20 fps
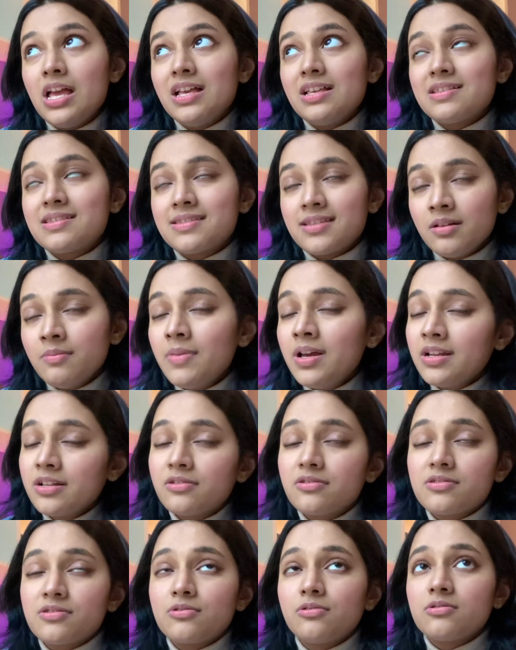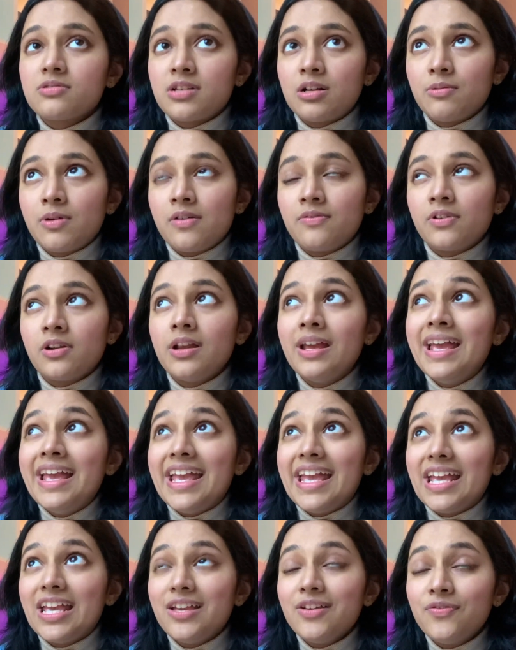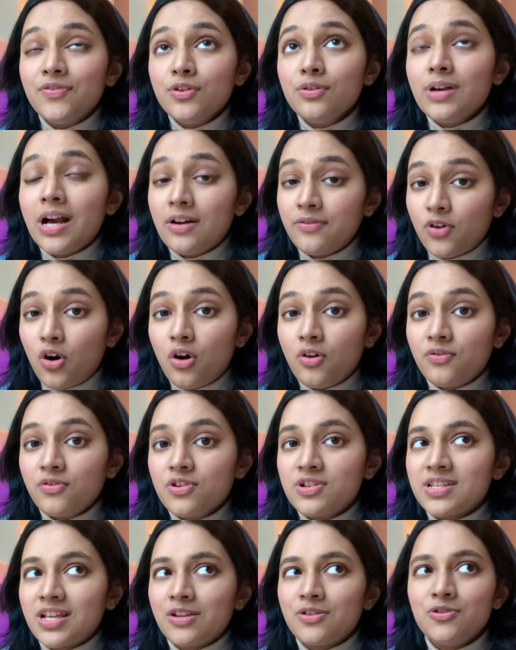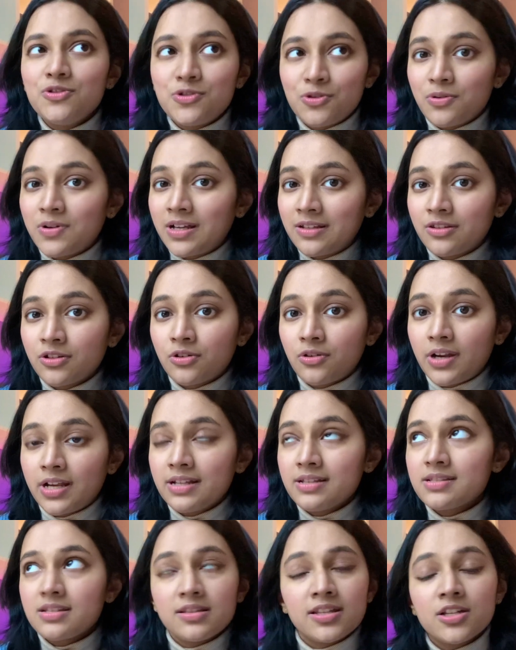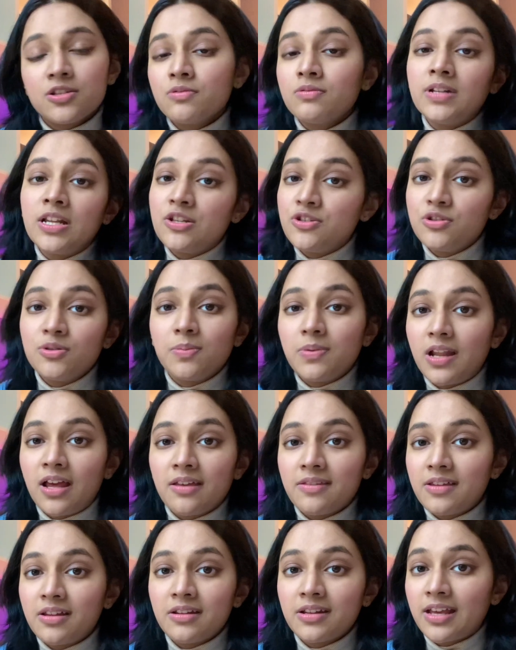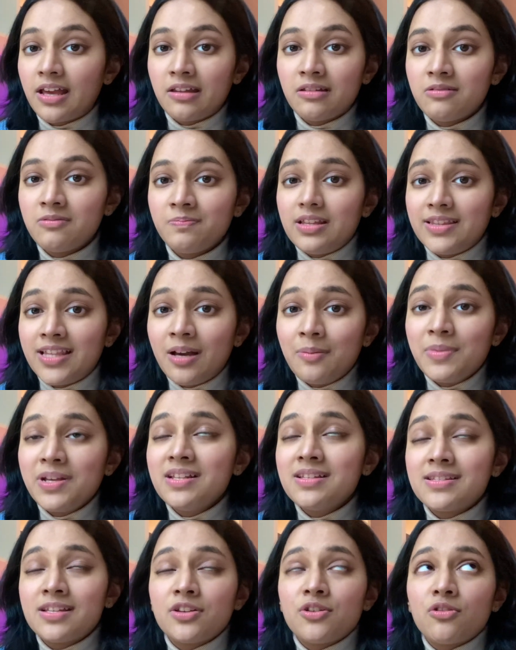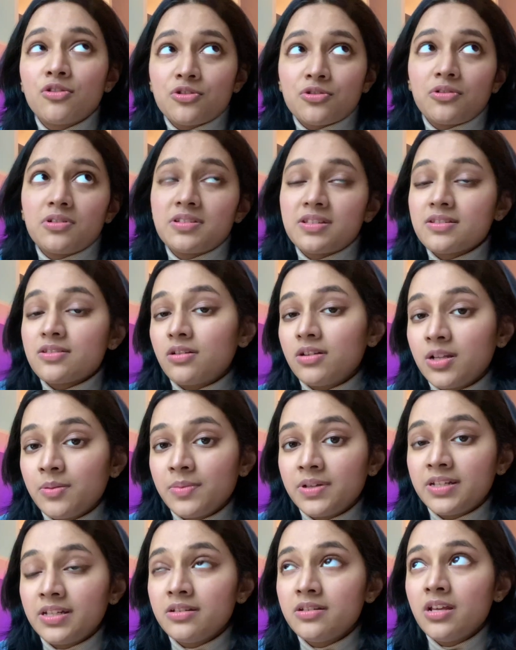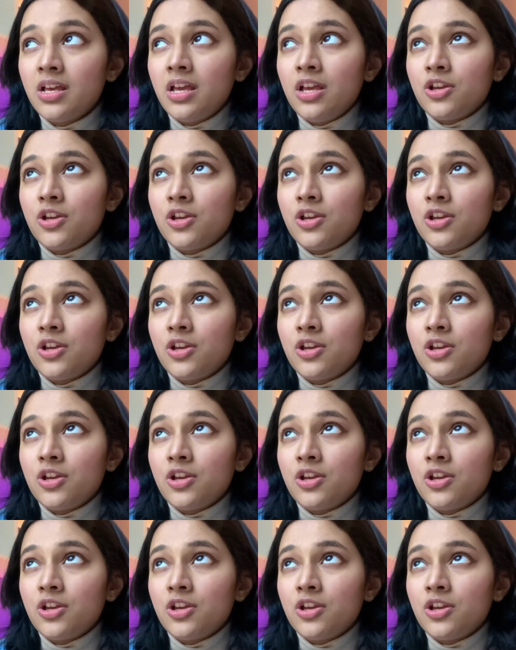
Some medical schools, however, if you have offers and you don't get the grades, they don't let you apply then again. That means that your choices are limited.